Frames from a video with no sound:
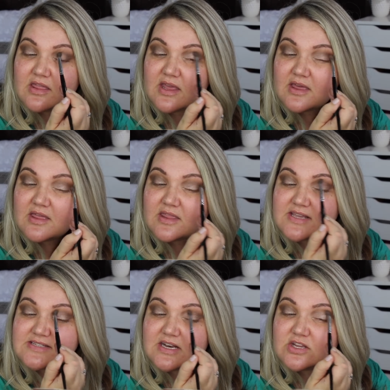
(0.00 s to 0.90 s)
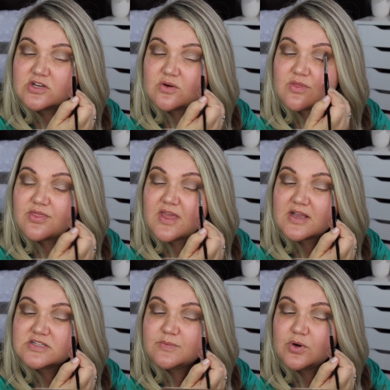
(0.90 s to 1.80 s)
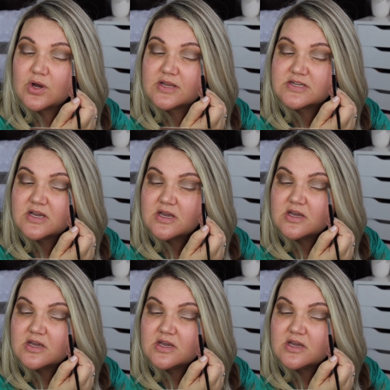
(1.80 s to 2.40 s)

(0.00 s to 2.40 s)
Like, uh, like I said, you don't think to put